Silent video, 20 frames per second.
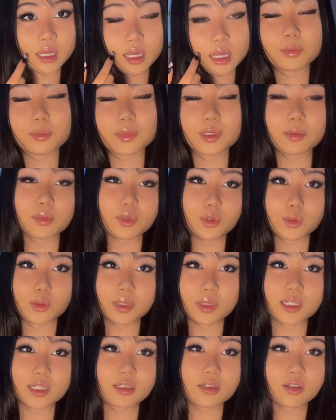And
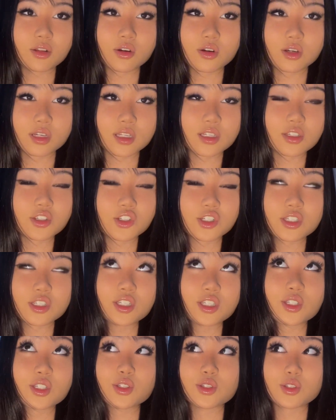beabadoobee's look is
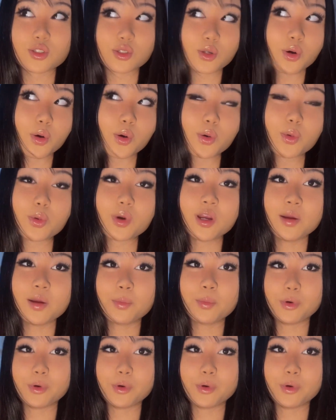just so